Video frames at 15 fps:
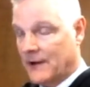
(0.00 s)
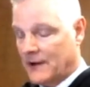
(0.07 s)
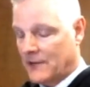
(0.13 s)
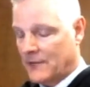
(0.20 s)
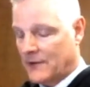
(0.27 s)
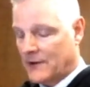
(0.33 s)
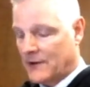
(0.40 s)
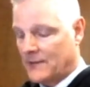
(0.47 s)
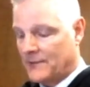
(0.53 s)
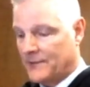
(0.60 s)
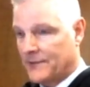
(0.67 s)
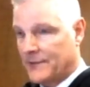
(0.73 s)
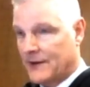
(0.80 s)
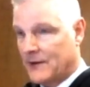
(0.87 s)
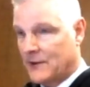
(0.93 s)
filing fee,
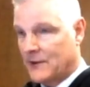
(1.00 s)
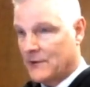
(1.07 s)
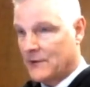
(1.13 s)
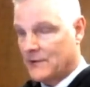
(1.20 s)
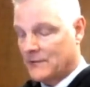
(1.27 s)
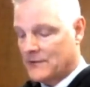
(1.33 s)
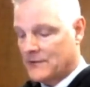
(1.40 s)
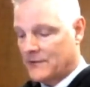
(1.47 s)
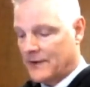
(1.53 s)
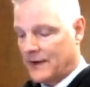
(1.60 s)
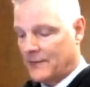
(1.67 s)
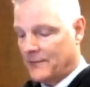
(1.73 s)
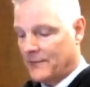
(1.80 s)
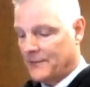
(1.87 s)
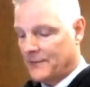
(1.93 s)
and your service
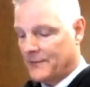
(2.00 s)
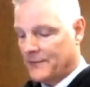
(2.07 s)
fee.